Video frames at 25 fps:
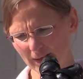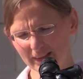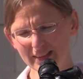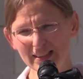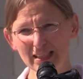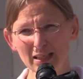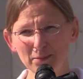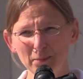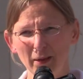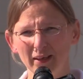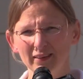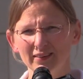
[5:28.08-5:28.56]

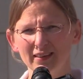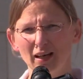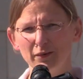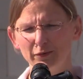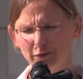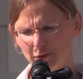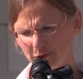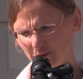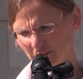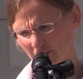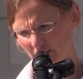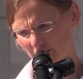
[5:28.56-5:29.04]
But no one
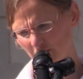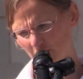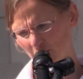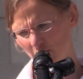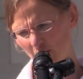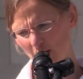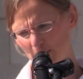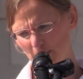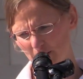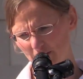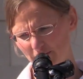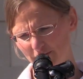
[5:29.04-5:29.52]
should
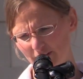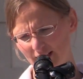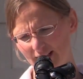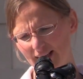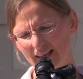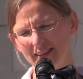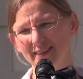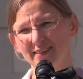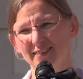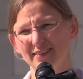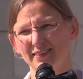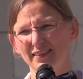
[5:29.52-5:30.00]
inflict
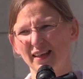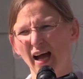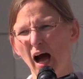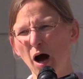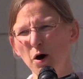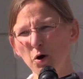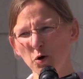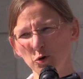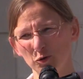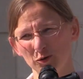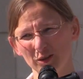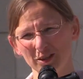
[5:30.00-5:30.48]
physical
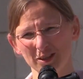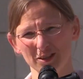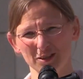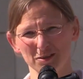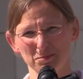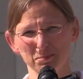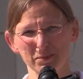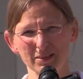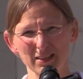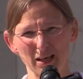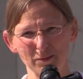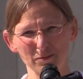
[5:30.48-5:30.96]
injury on
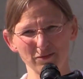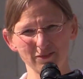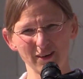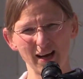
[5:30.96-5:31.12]
us.